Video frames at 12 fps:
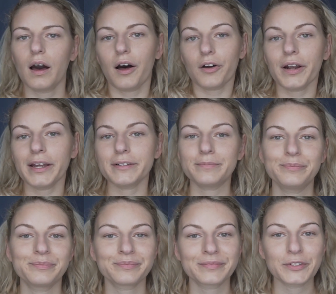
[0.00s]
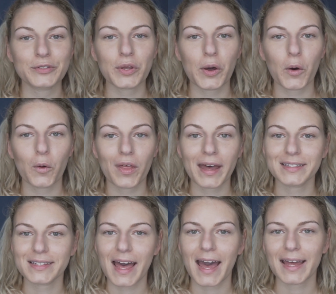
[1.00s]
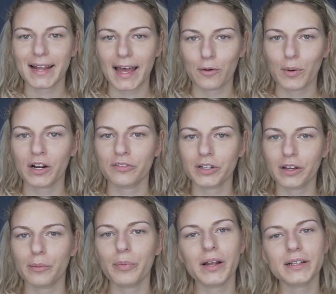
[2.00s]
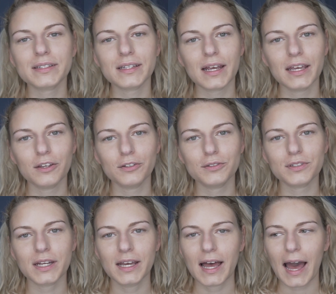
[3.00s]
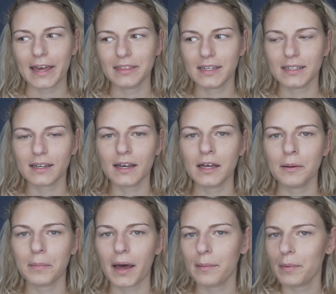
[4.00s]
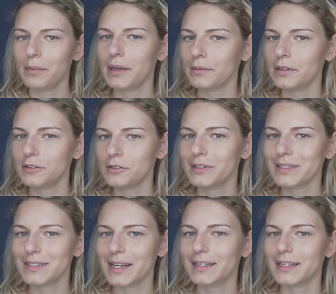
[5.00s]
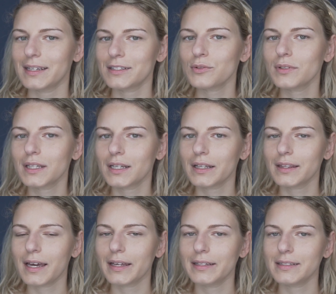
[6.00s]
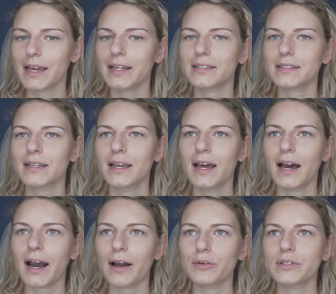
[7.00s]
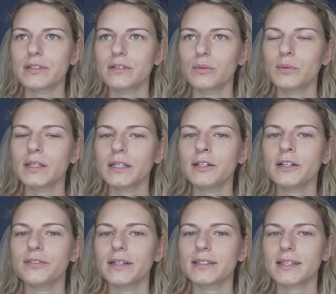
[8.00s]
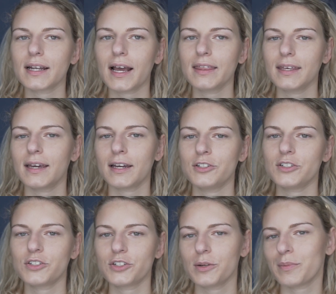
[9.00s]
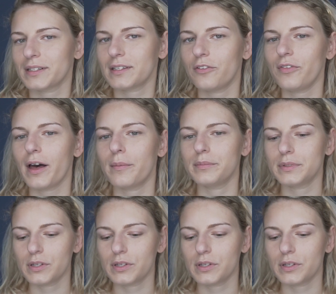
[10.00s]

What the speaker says: All right, so that's that. I went over all the products that I used. I think I may be able to do this daily. It's really not that intense. I was really nervous and I think I just tripped myself up.